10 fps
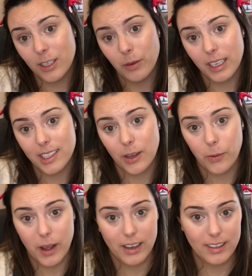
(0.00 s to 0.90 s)
doing so
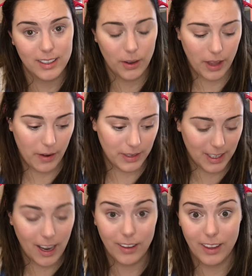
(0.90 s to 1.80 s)
well, so that was
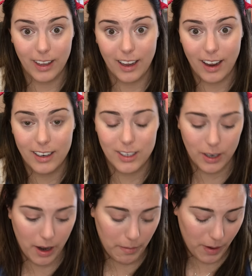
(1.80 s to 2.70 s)
another thing that kind of
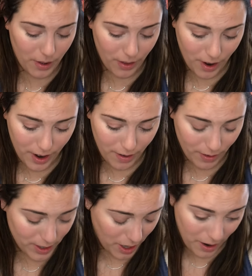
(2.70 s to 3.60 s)
took up a lot of
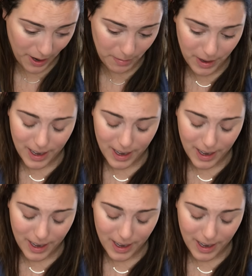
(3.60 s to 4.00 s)
our time